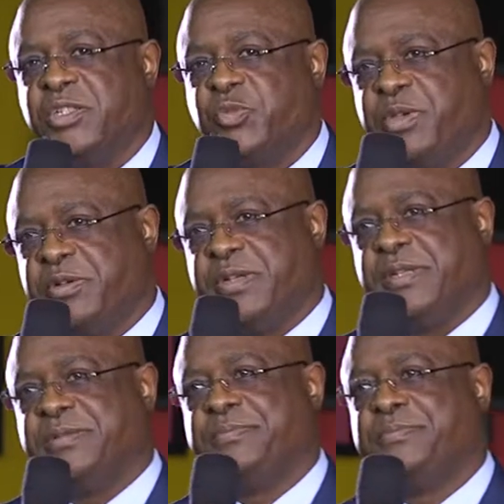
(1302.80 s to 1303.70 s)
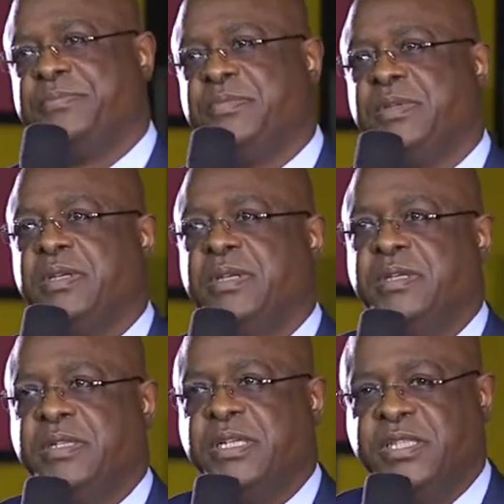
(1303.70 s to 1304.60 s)
a spirit.
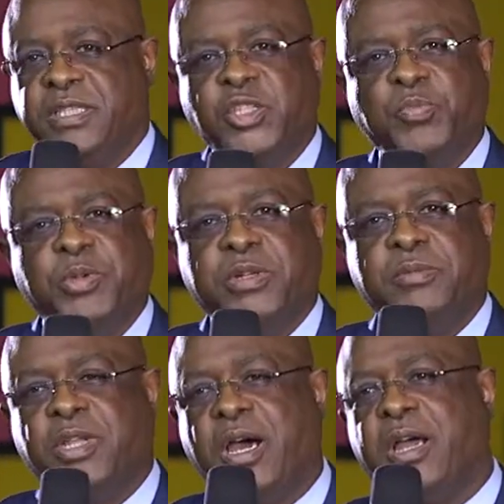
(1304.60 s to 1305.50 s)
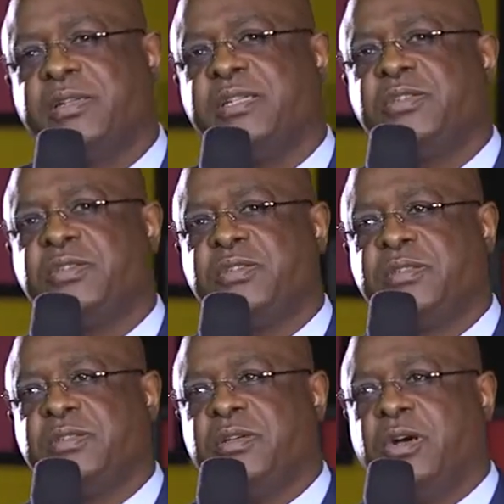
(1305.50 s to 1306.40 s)
It's either spirit of
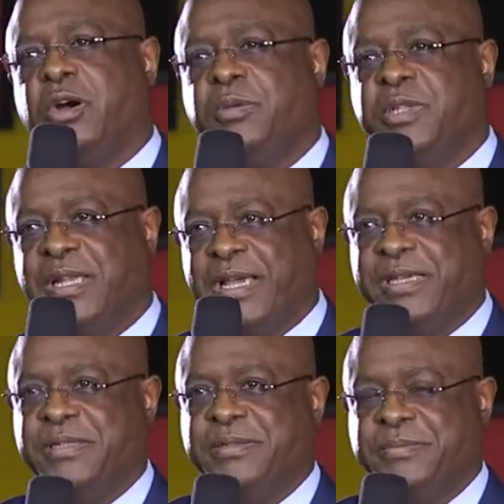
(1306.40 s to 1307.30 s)
darkness or of the light.